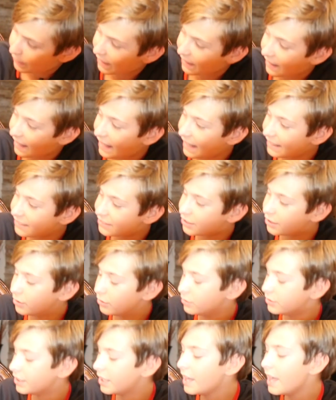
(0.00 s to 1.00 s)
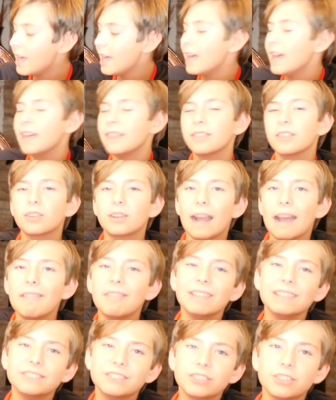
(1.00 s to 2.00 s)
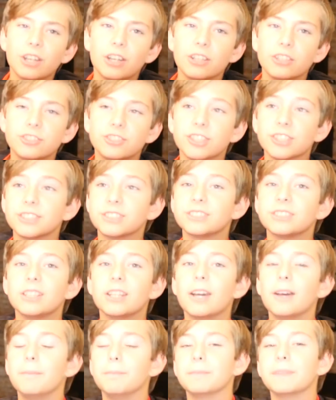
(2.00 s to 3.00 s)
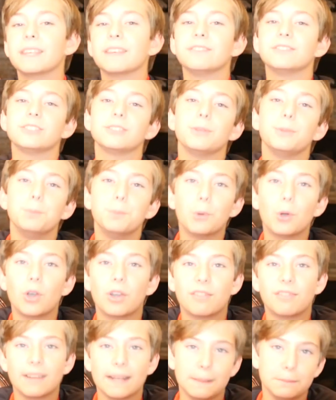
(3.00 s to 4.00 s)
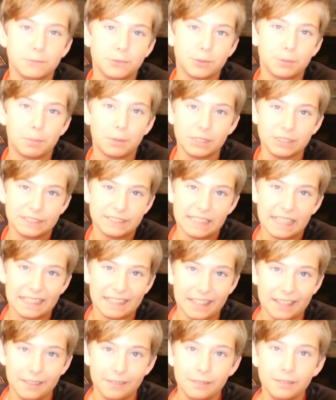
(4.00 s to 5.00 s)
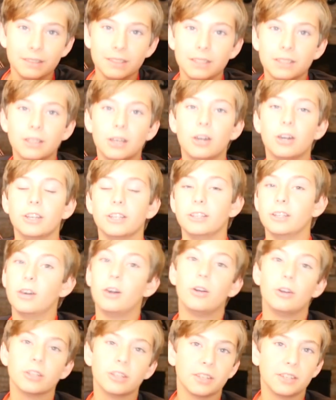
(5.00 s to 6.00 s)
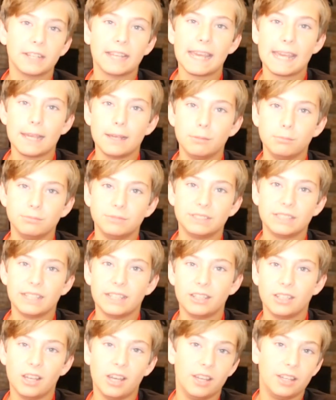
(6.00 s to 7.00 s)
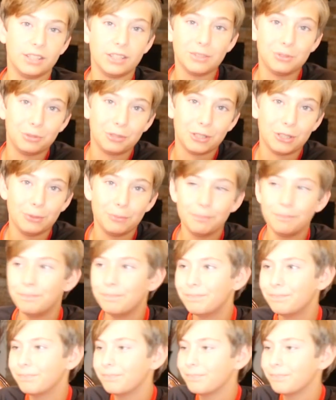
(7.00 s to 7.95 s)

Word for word: by ASUS and the graphics card just um, gives you more frames per second on all your games and uh, YouTube.